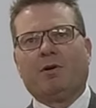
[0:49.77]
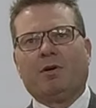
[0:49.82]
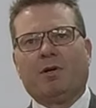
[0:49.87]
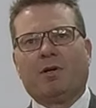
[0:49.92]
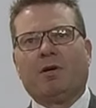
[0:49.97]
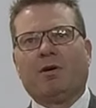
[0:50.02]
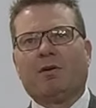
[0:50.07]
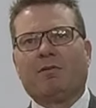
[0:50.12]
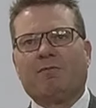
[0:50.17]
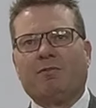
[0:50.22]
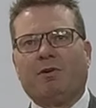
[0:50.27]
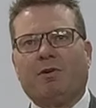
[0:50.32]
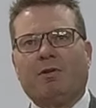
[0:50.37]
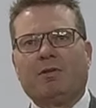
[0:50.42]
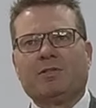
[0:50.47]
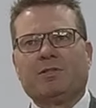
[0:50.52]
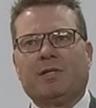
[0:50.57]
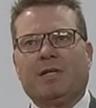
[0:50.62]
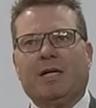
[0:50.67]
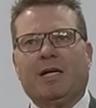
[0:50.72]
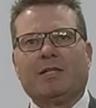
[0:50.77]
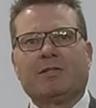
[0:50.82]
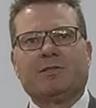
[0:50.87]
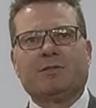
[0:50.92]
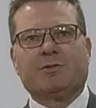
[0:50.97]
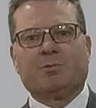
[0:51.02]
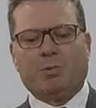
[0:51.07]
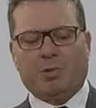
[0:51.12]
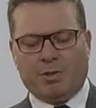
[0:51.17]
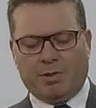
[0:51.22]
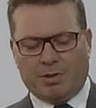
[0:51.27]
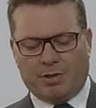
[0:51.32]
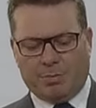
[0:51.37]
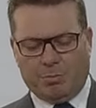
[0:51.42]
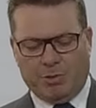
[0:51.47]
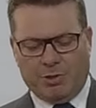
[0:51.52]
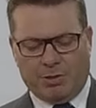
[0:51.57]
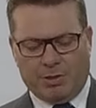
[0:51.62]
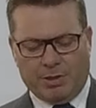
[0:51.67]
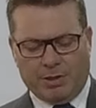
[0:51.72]
ongoing violence and arsons within the
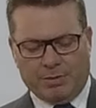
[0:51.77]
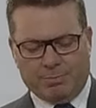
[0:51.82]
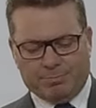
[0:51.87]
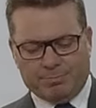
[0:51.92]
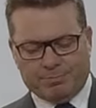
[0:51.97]
community.